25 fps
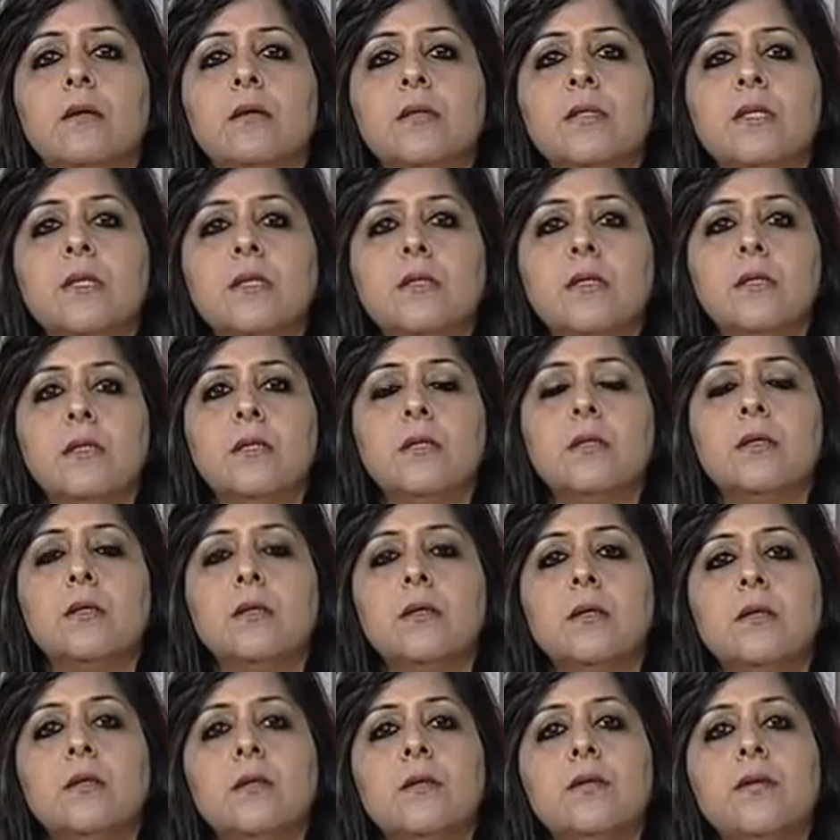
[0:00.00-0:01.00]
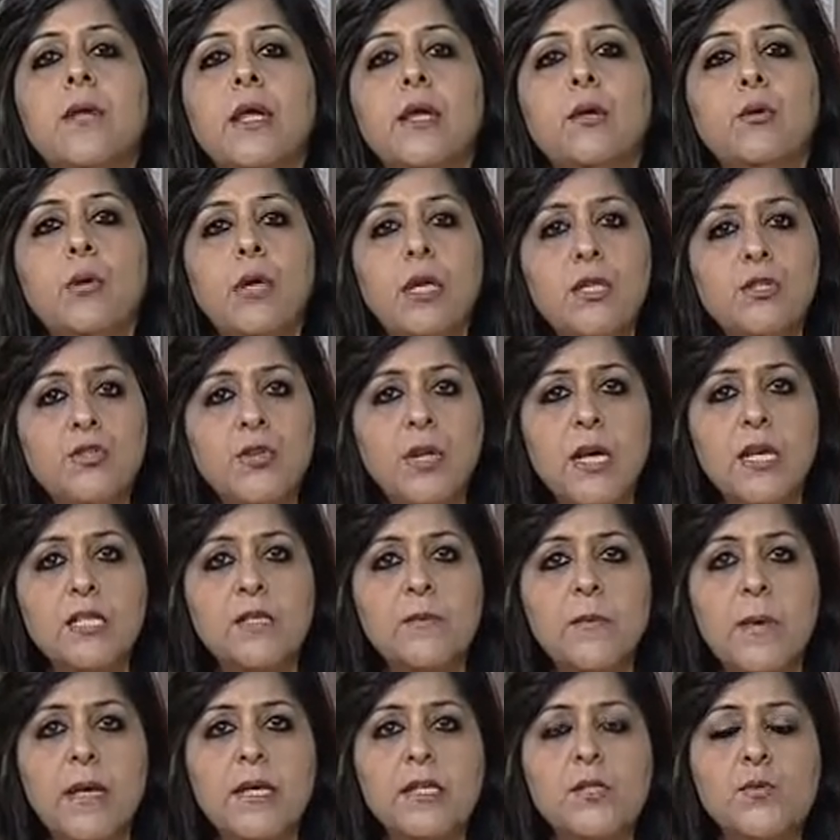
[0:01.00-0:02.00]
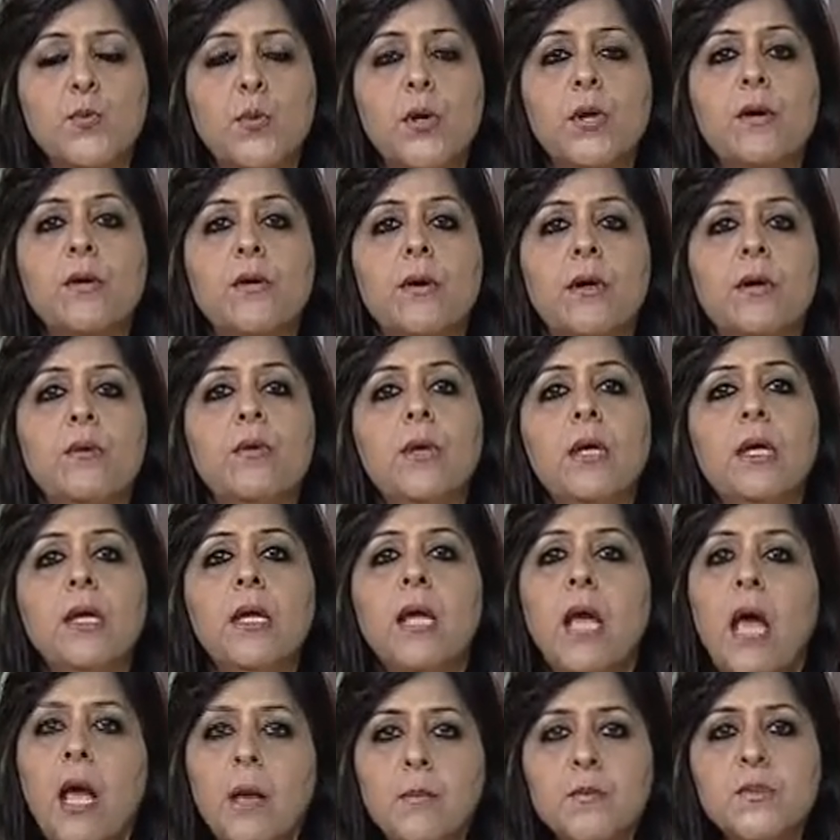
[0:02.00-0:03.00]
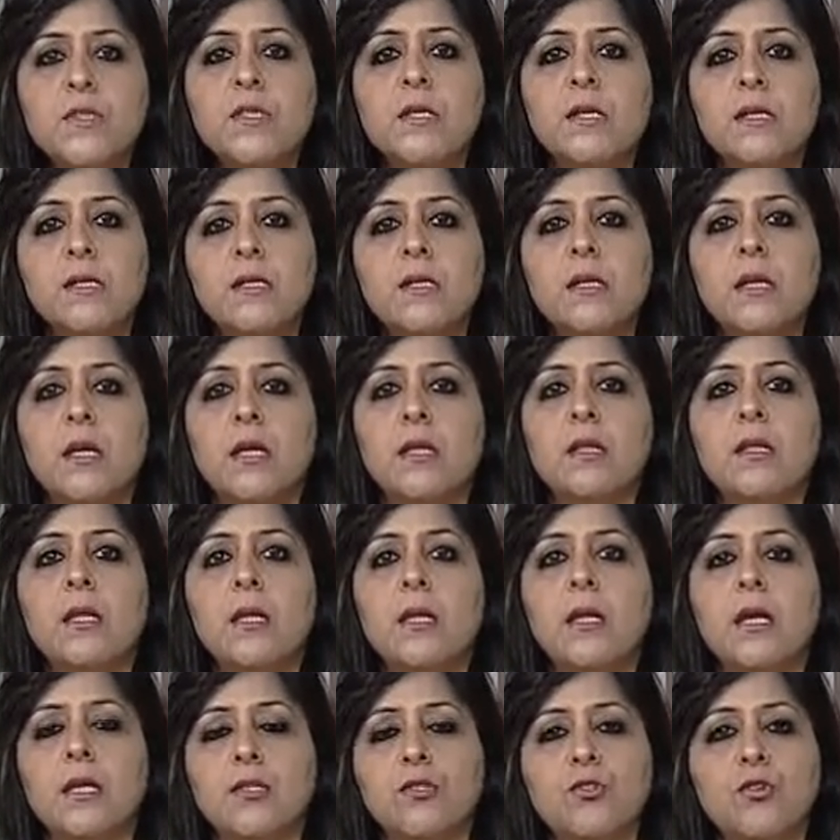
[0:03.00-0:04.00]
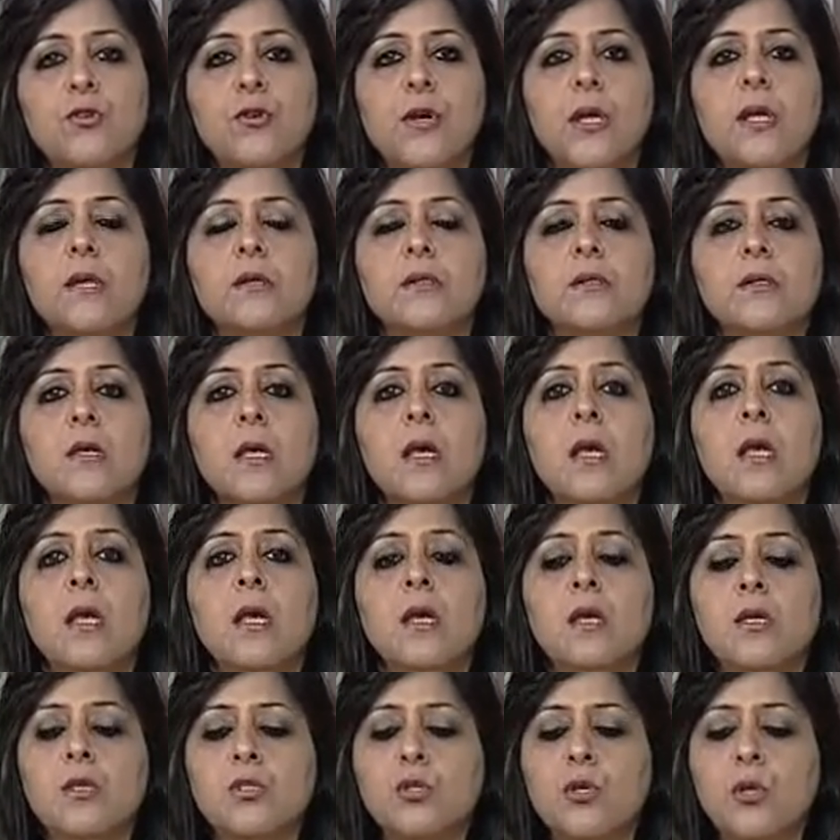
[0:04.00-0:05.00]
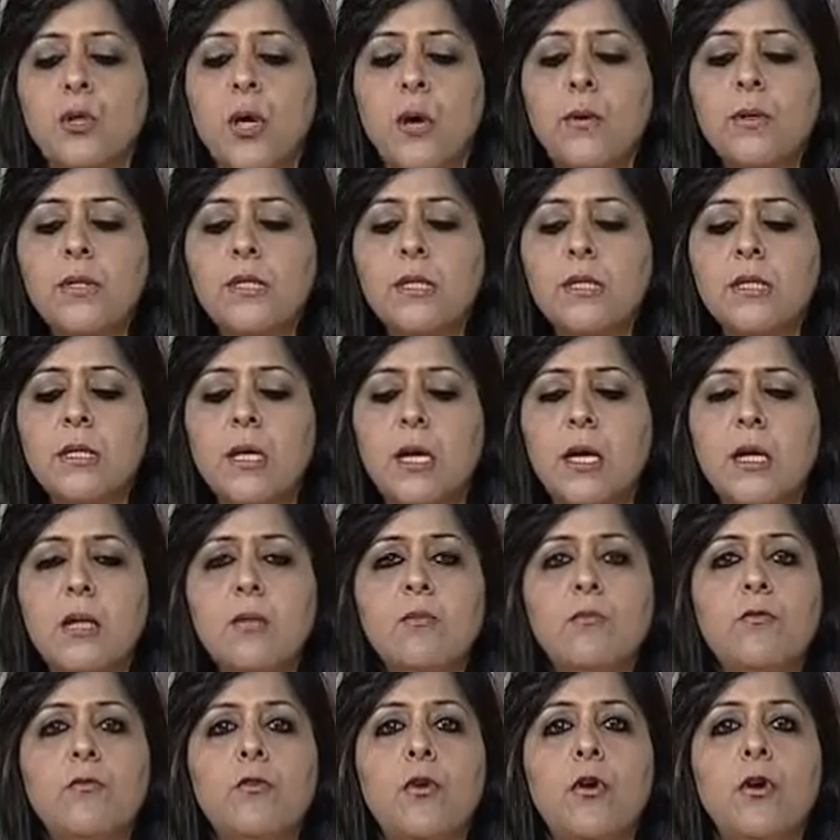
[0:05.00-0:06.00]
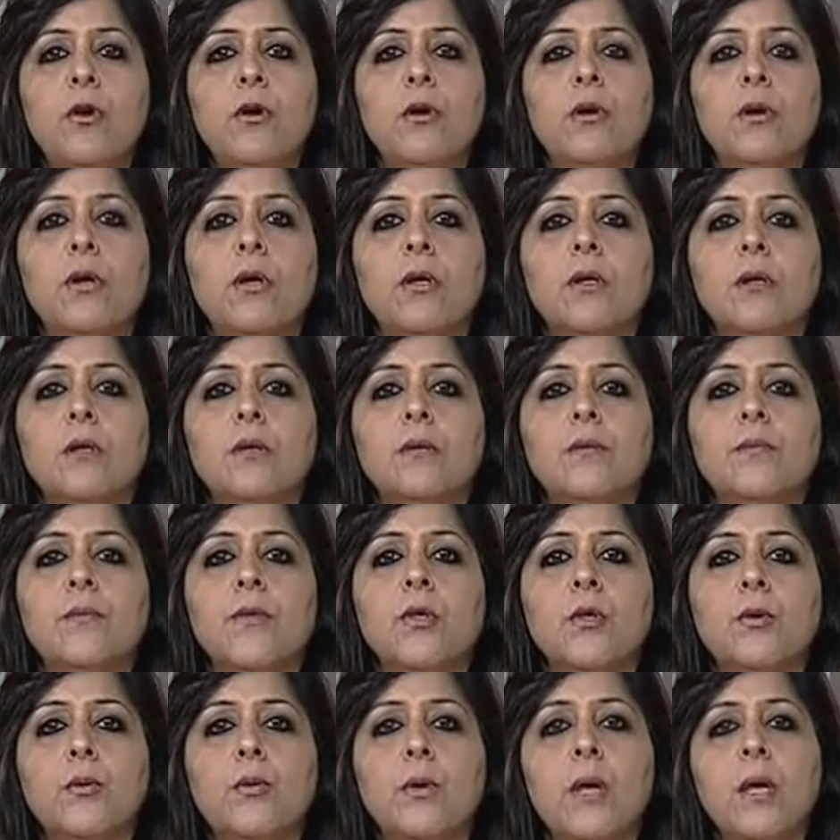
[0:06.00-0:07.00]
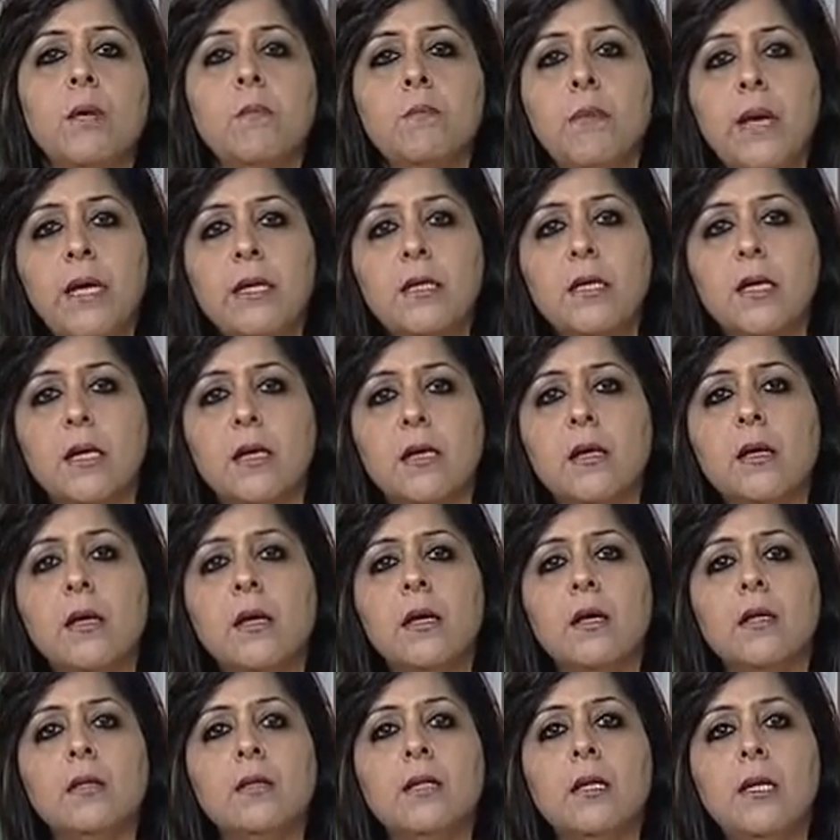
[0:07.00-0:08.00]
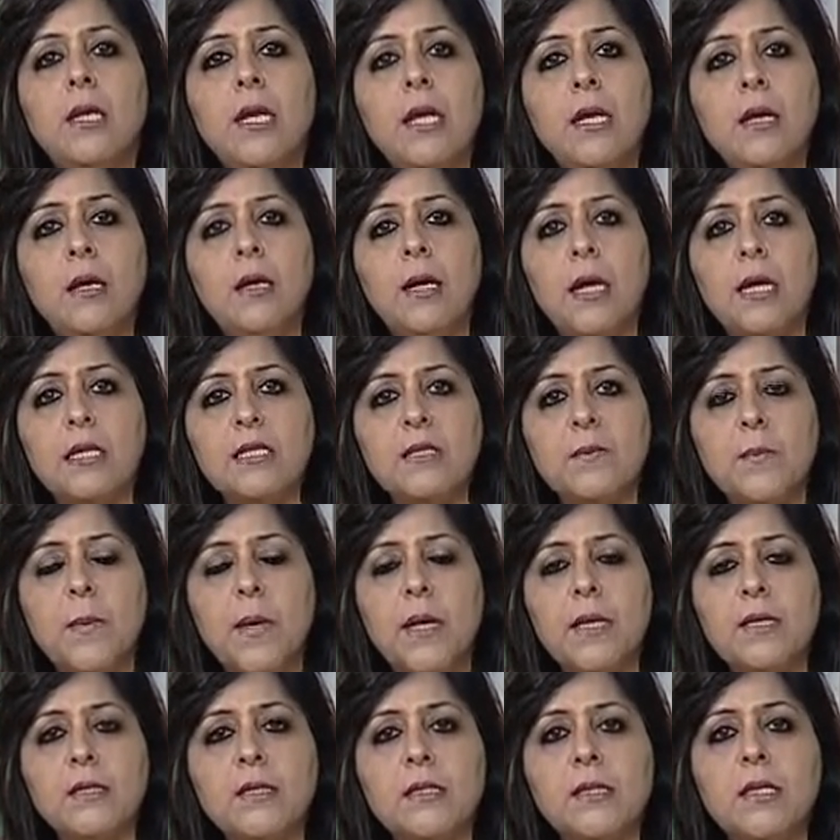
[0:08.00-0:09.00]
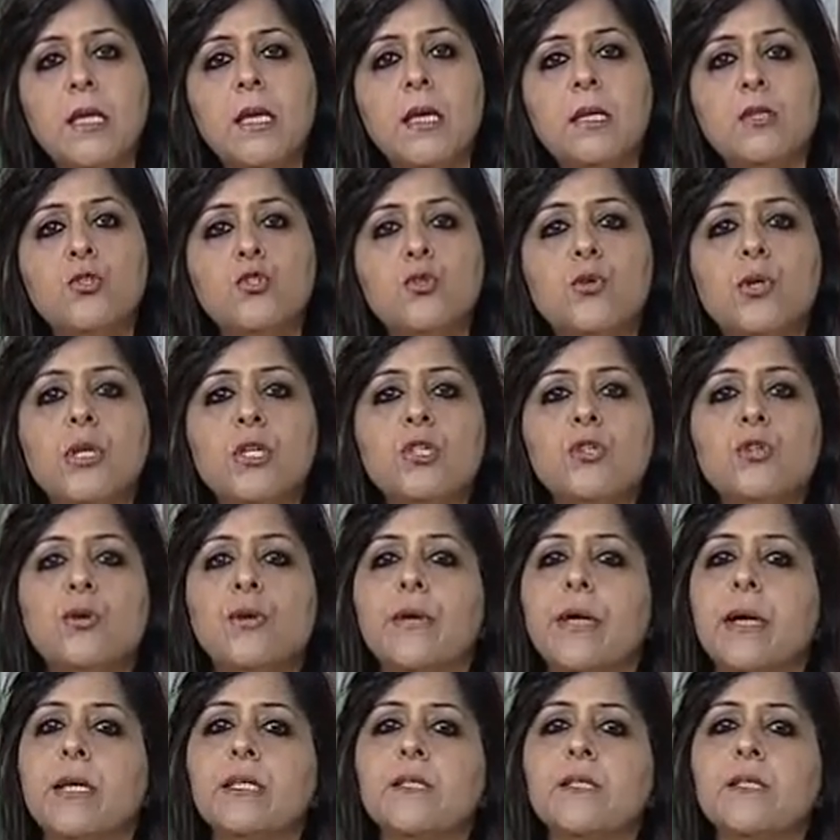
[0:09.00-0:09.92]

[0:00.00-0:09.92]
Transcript: certain regulatory aspects were really absent in the yesteryears. So now is the time for you know embedding the legal aspects the judiciary